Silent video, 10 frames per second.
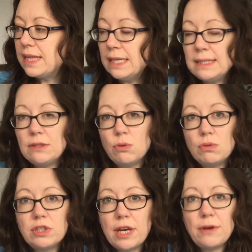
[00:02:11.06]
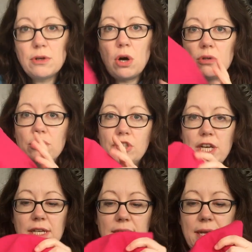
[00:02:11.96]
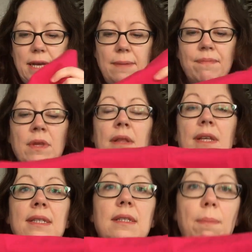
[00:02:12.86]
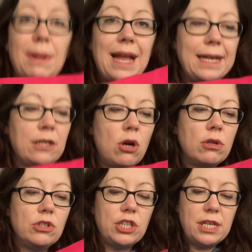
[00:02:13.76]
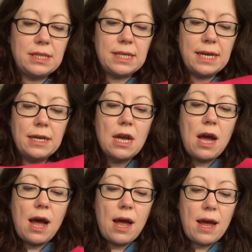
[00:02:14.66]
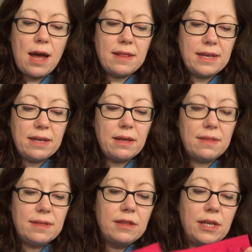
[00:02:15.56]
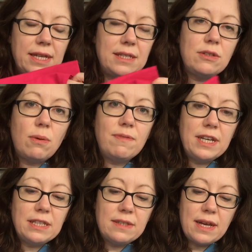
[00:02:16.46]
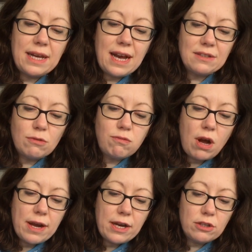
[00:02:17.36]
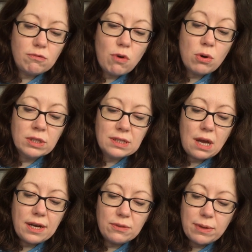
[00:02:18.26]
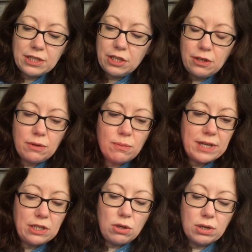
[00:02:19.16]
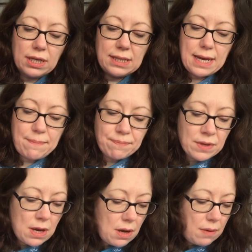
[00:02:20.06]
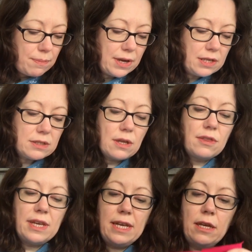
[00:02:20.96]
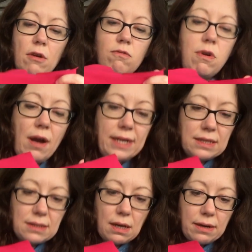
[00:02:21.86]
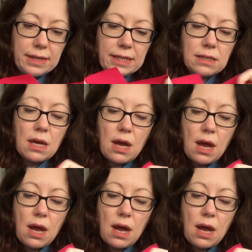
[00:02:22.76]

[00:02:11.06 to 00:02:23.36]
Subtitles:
This is also cotton jersey. This is a plain cotton jersey, and it is obvious that it has a right and a wrong side when you look at it, but the right side